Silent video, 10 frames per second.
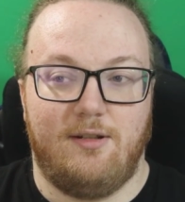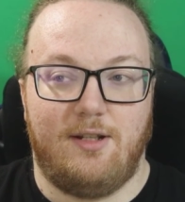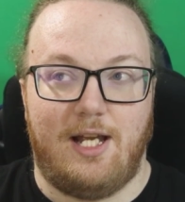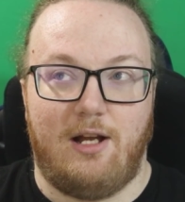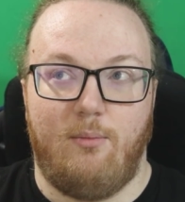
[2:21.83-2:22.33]

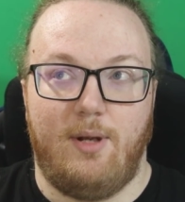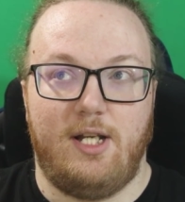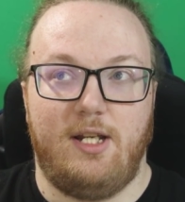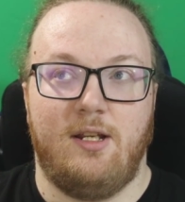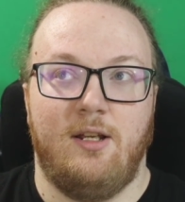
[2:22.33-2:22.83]
How
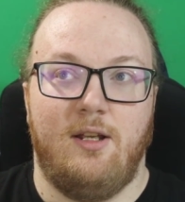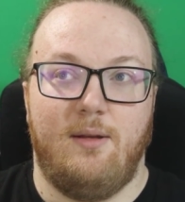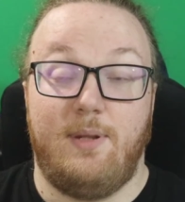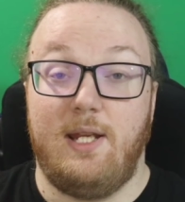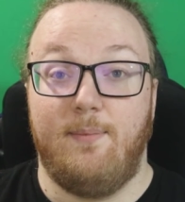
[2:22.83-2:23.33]
many
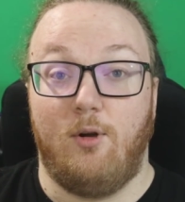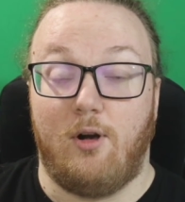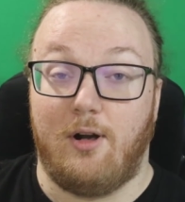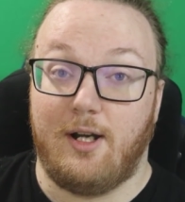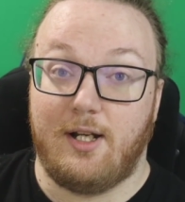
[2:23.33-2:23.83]
people
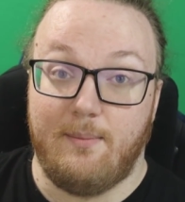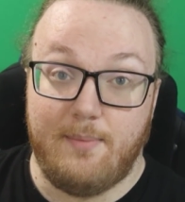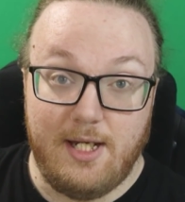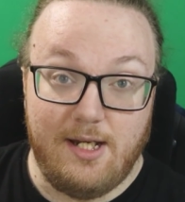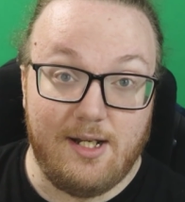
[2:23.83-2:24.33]
are
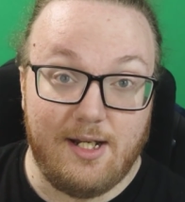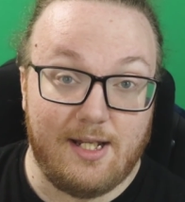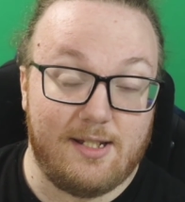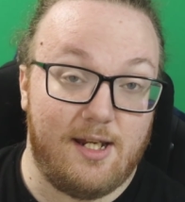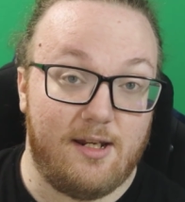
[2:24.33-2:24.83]
competing
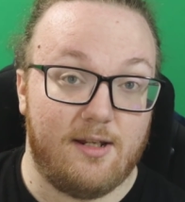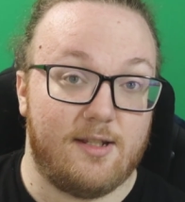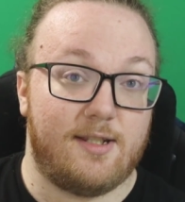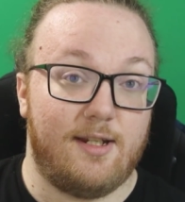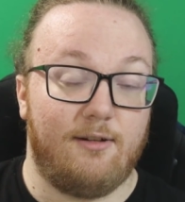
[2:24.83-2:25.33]
and taking
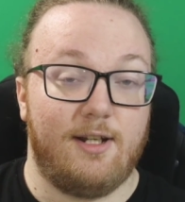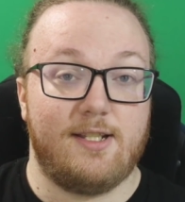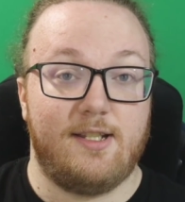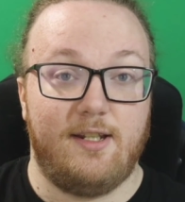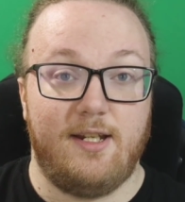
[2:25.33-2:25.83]
it
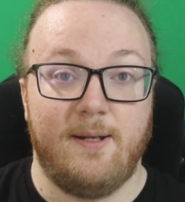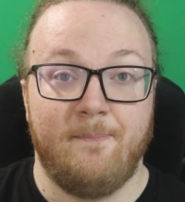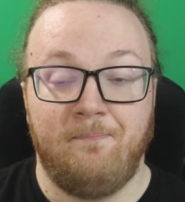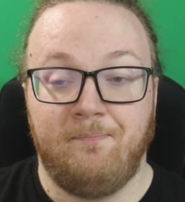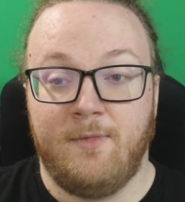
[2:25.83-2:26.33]
seriously?
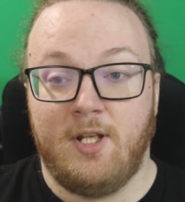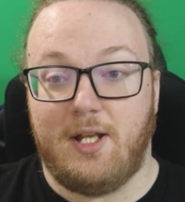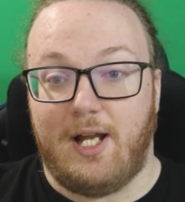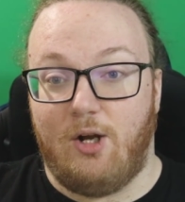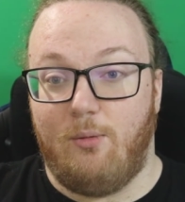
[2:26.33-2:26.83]

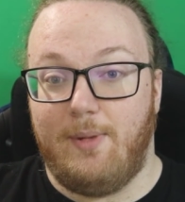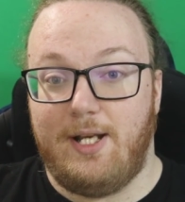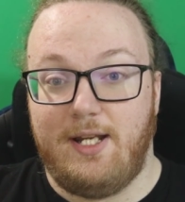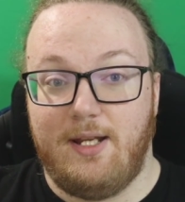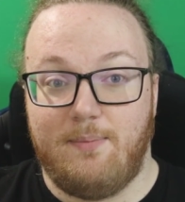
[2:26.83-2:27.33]
How
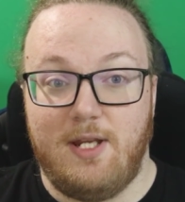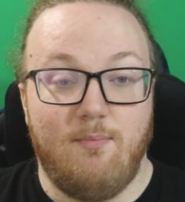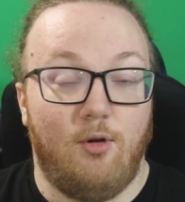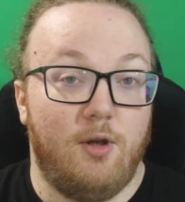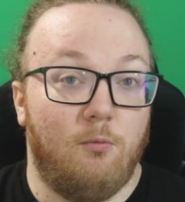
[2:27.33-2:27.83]
many
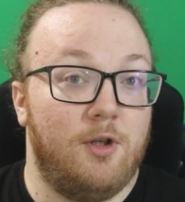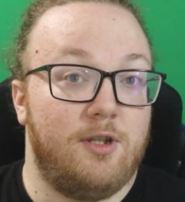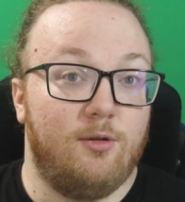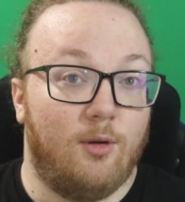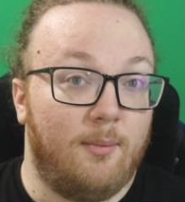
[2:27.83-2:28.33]
people that
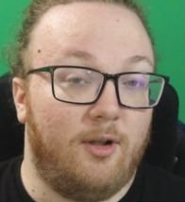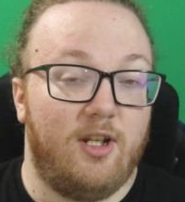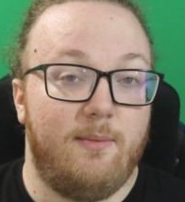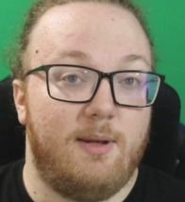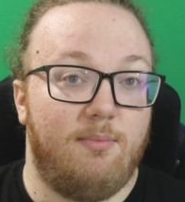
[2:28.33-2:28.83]
wouldn't
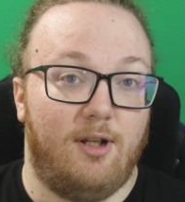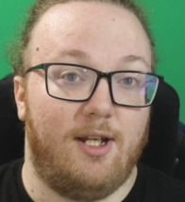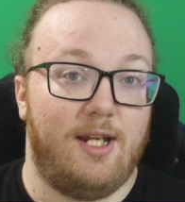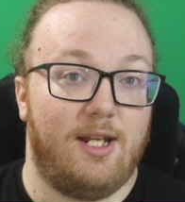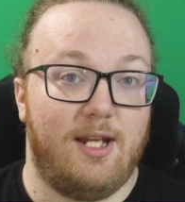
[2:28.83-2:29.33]
normally be
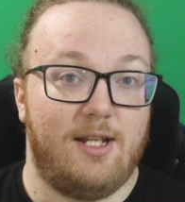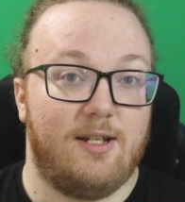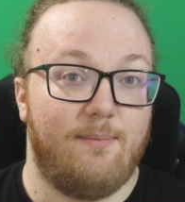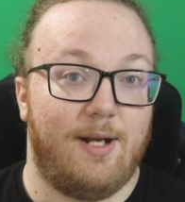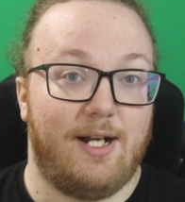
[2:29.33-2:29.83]
playing in
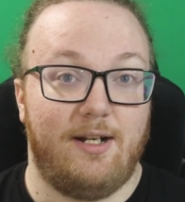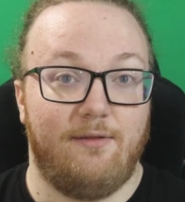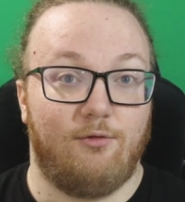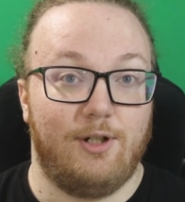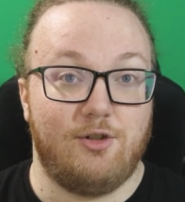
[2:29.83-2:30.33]

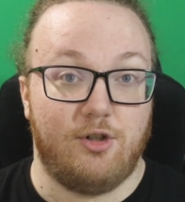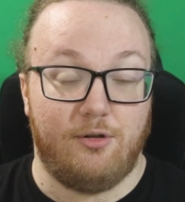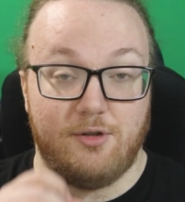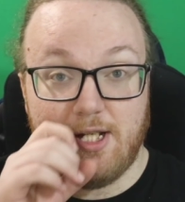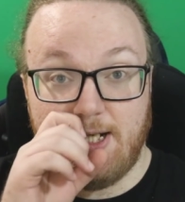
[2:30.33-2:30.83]
competitive
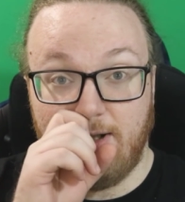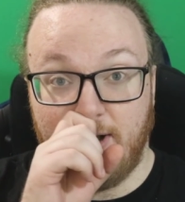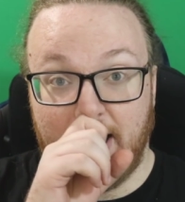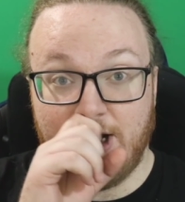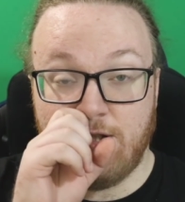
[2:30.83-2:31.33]
regionals and
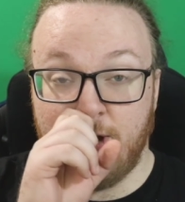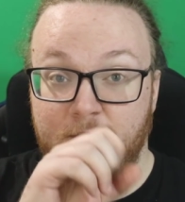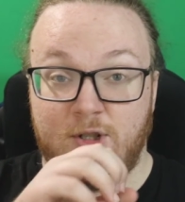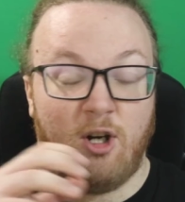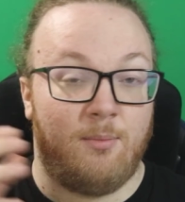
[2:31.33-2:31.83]

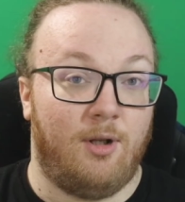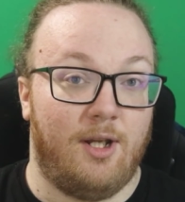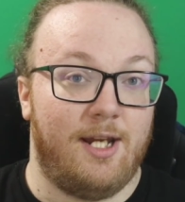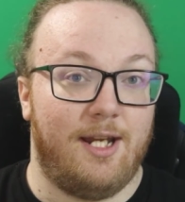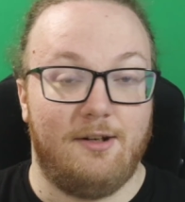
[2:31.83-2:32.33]
internationals are
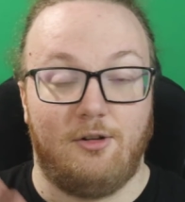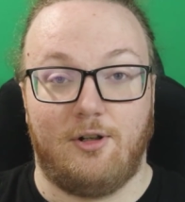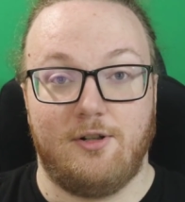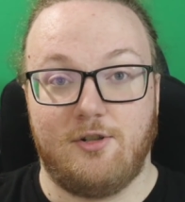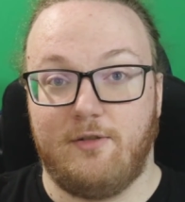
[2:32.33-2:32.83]
playing in
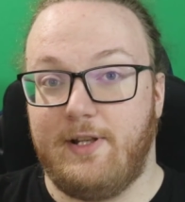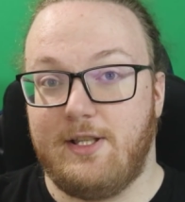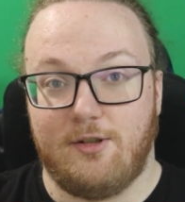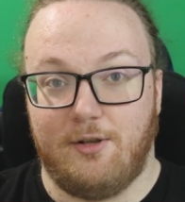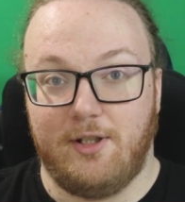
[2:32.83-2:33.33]
larger
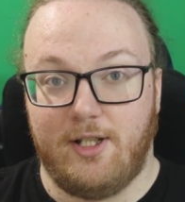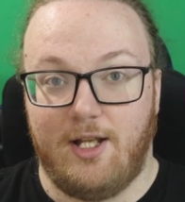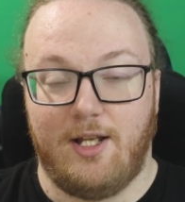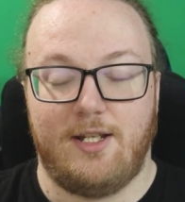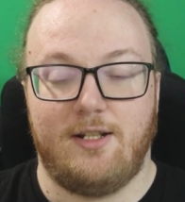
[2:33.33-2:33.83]
events
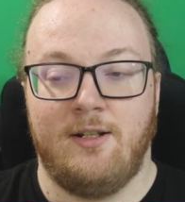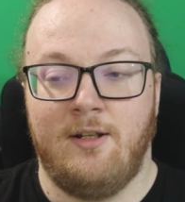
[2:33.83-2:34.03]
online?